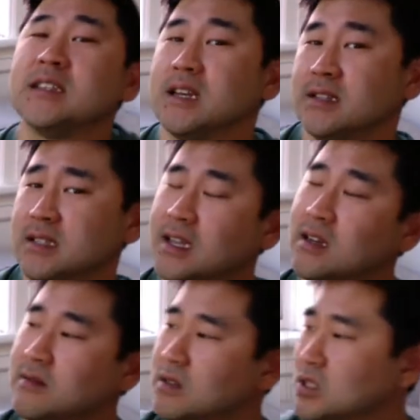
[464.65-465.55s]
10 is the
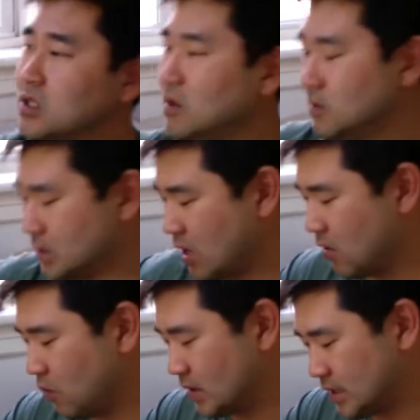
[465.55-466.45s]
end of the suit.
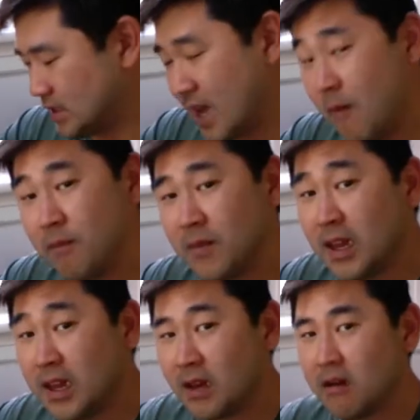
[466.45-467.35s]
So what does that
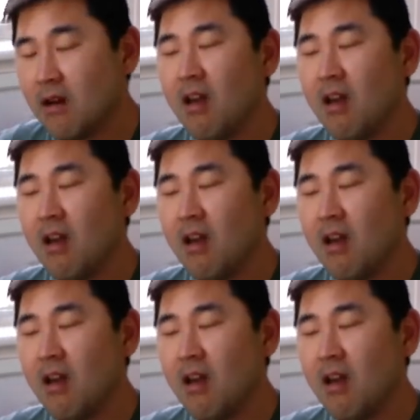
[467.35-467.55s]
mean?